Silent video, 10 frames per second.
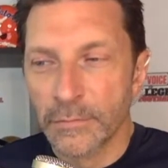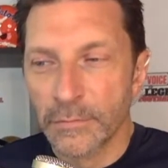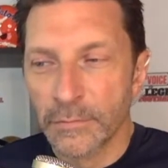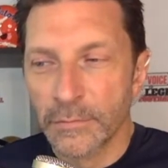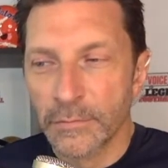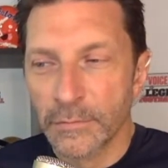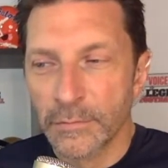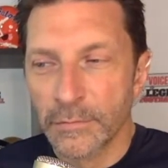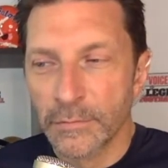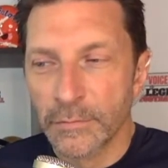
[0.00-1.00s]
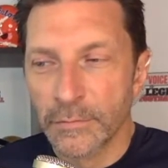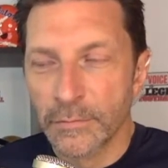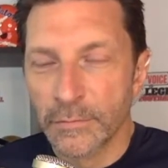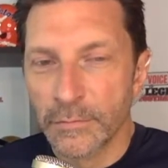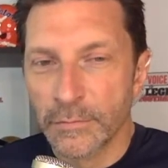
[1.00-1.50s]

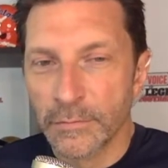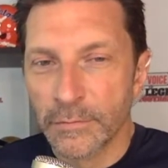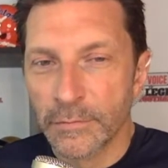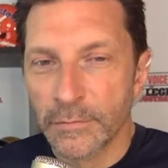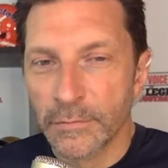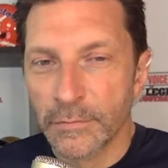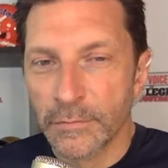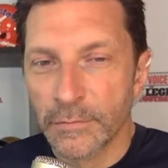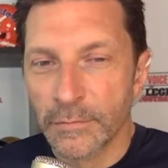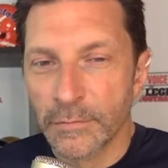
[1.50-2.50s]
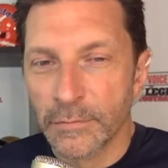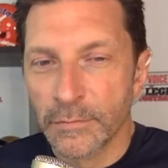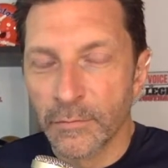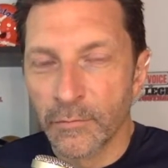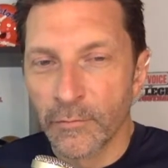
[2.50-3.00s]

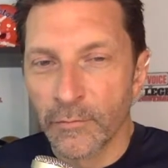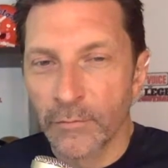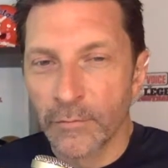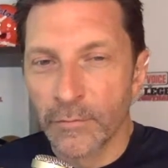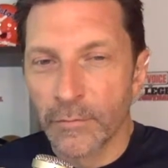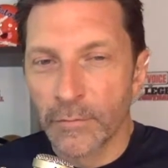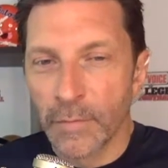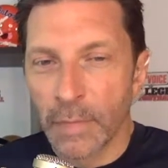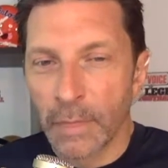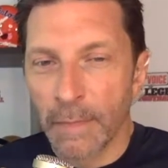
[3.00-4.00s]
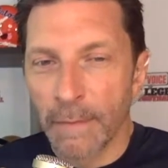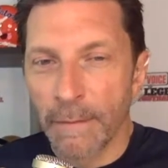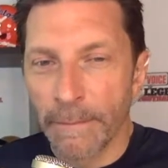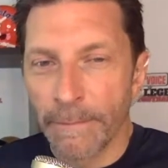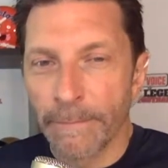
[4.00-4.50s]

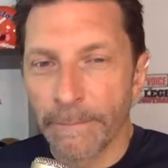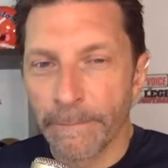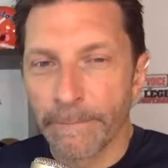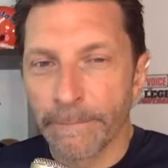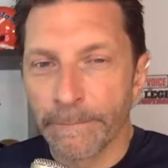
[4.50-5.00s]
[no speech]